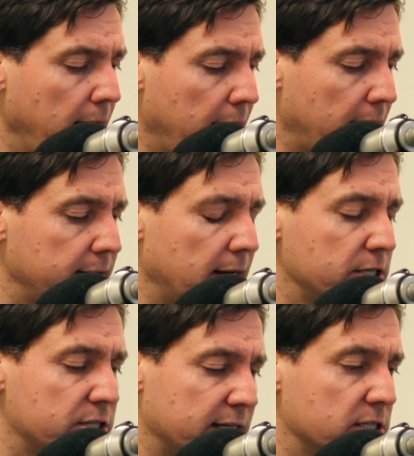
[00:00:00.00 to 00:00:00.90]
And I
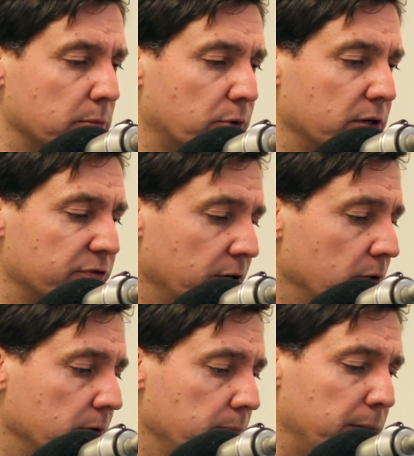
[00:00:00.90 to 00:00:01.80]
just think it's important
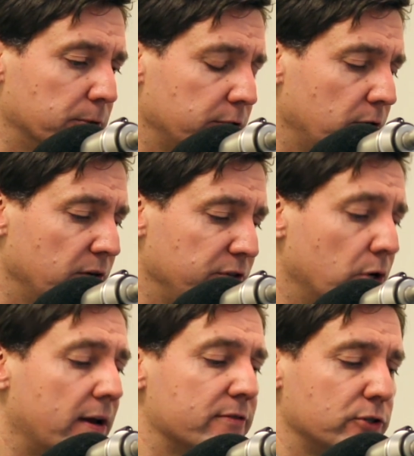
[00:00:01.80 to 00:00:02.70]
for people to know, if you
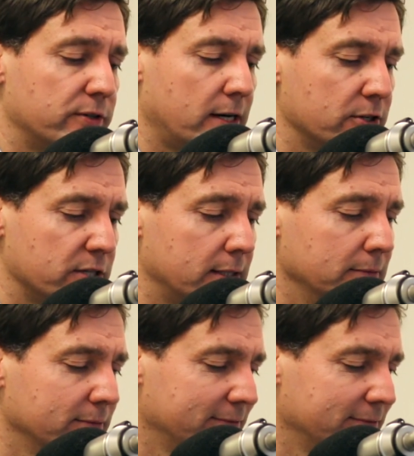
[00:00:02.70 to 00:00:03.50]
don't have snow tires on,